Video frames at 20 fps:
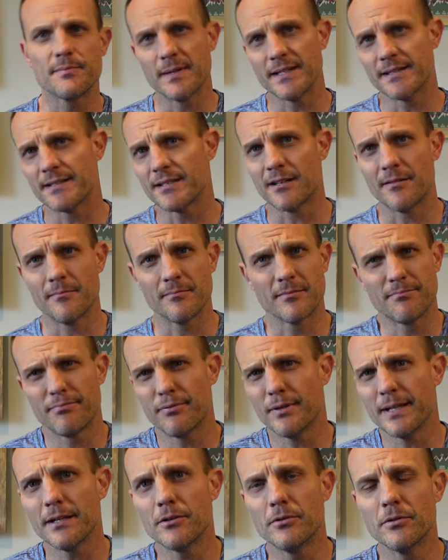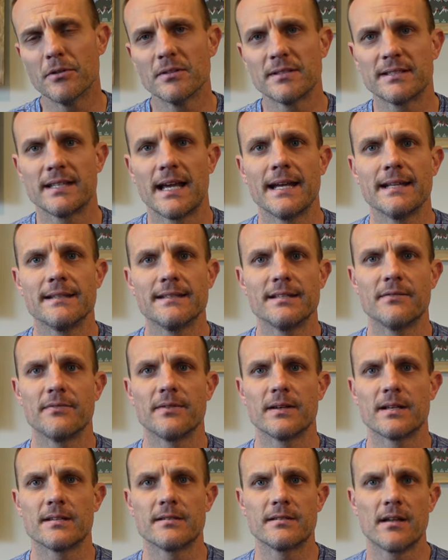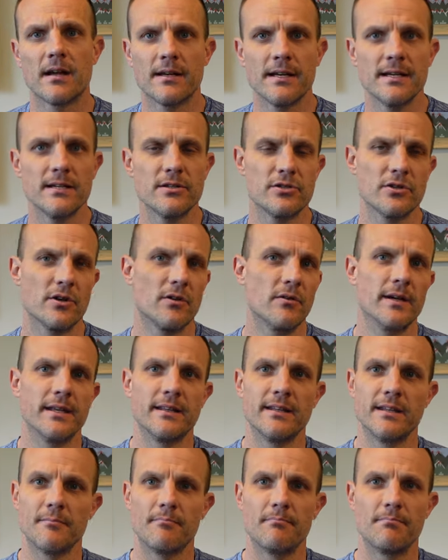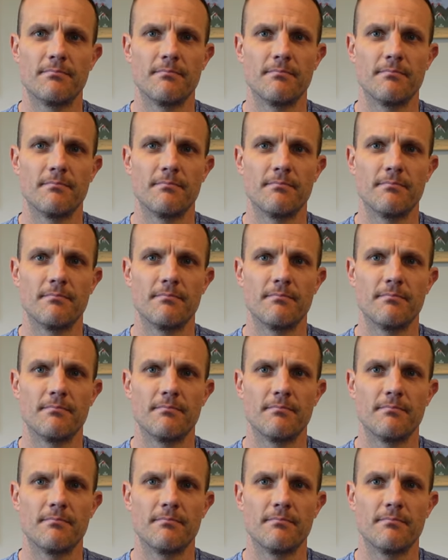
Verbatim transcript: been some pretty cool scientific studies showing the,